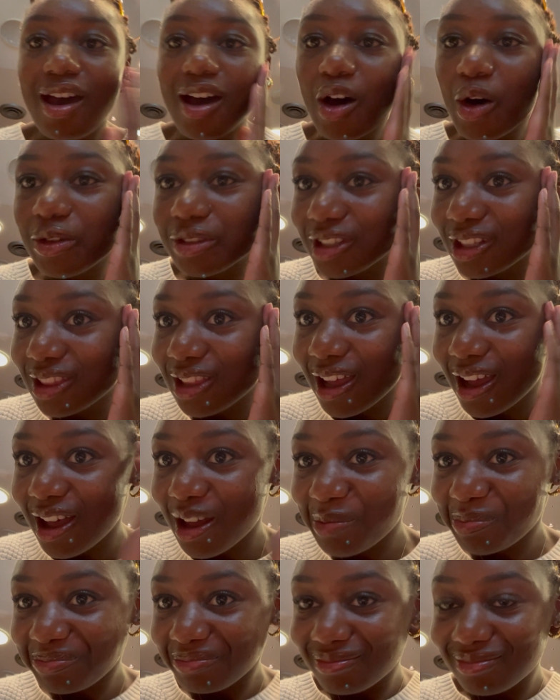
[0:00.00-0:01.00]
Oh,
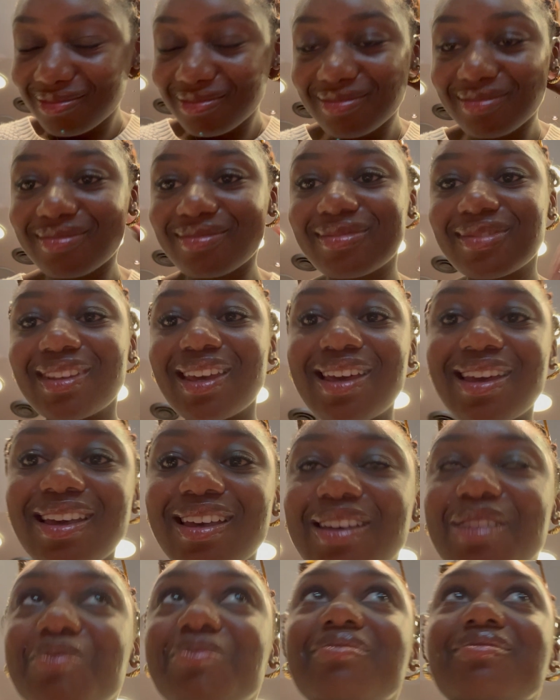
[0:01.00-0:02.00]
that's loud.
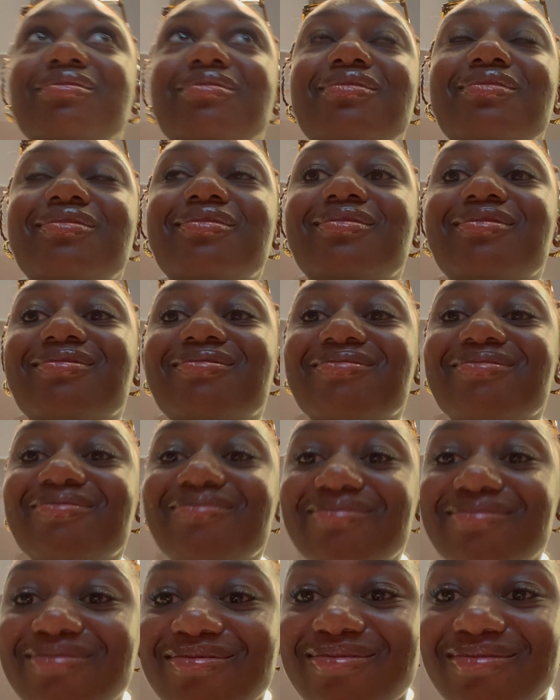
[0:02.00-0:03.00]
All
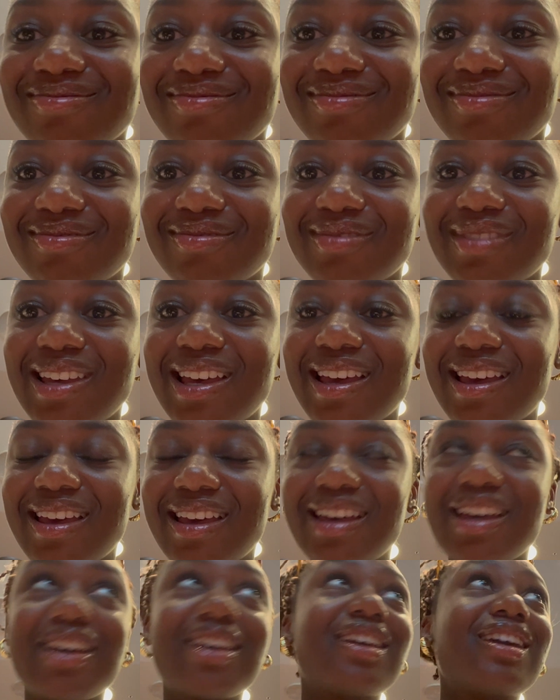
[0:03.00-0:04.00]
right.
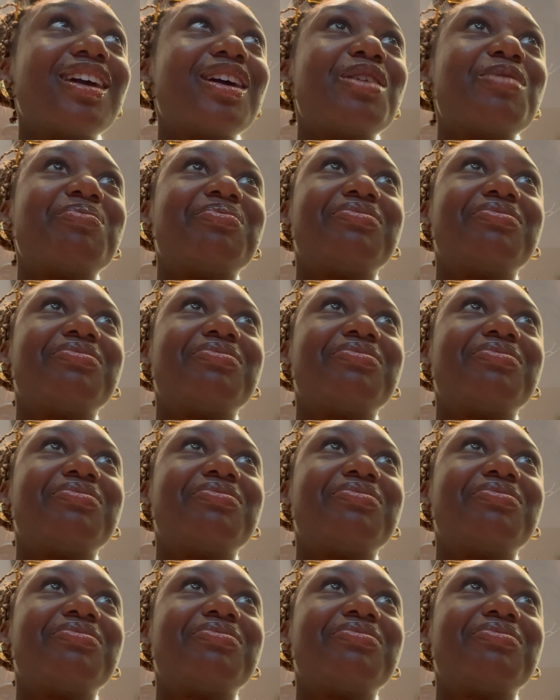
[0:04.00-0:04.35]
Now that